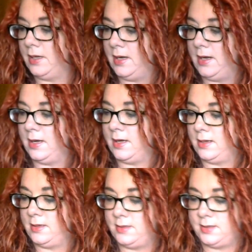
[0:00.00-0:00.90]

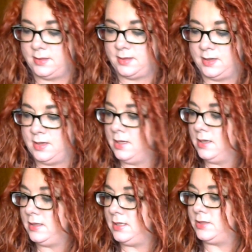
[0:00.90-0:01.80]
and
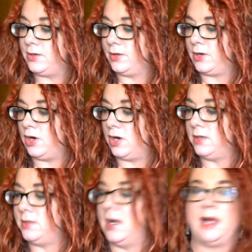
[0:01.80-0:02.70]
these are the
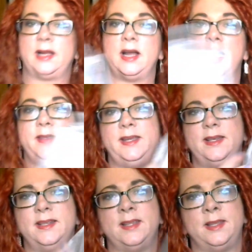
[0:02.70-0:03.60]
cards. I got
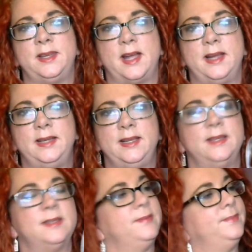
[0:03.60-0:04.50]
these in the
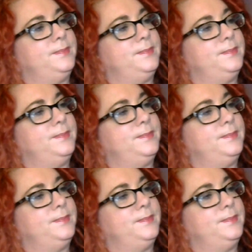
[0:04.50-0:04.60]
90s.